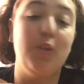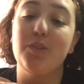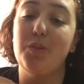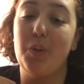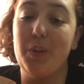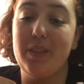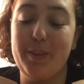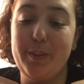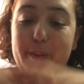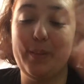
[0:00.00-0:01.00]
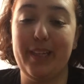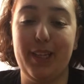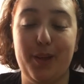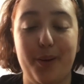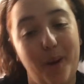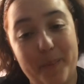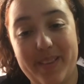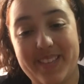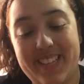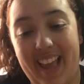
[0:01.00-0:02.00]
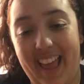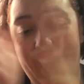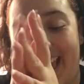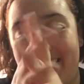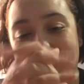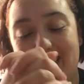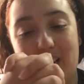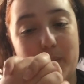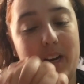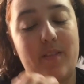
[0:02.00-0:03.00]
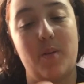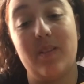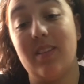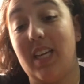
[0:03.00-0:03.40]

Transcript: I look forward to reading your comments and seeing what everyone